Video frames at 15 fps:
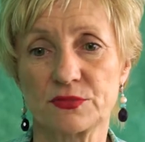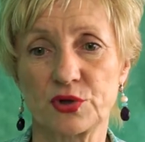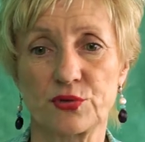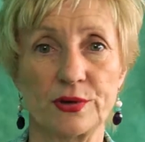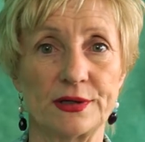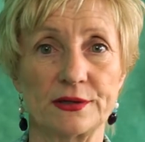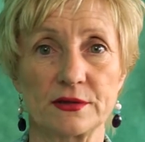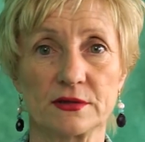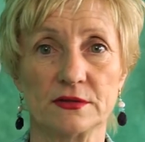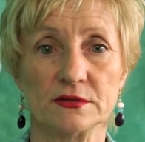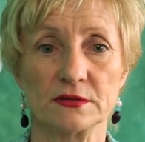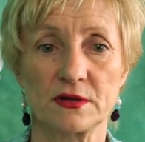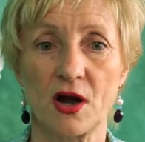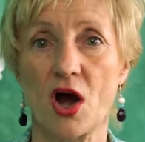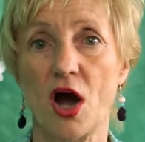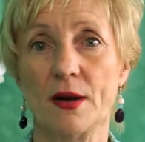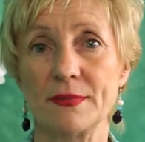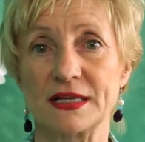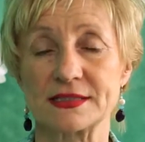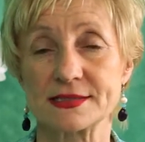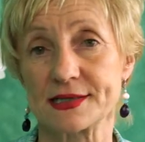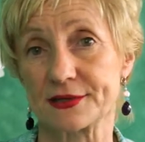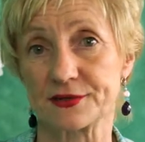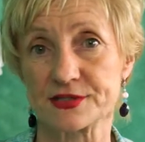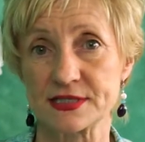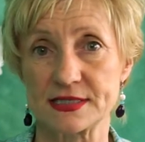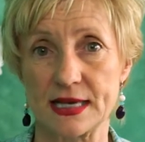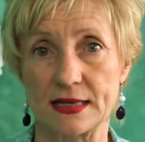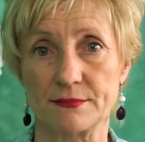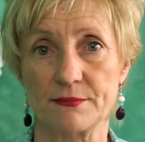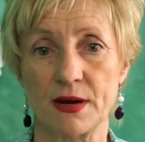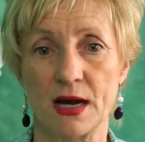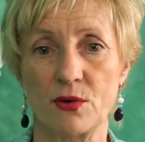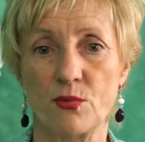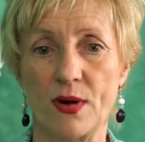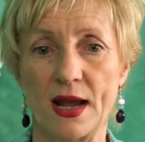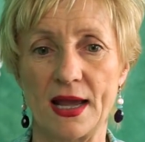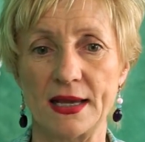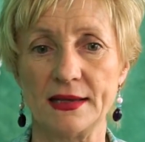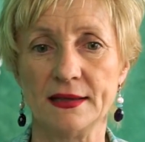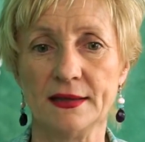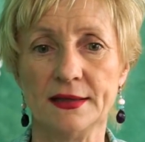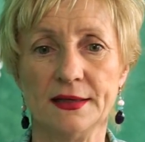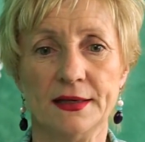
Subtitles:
critical comments that are sent my way.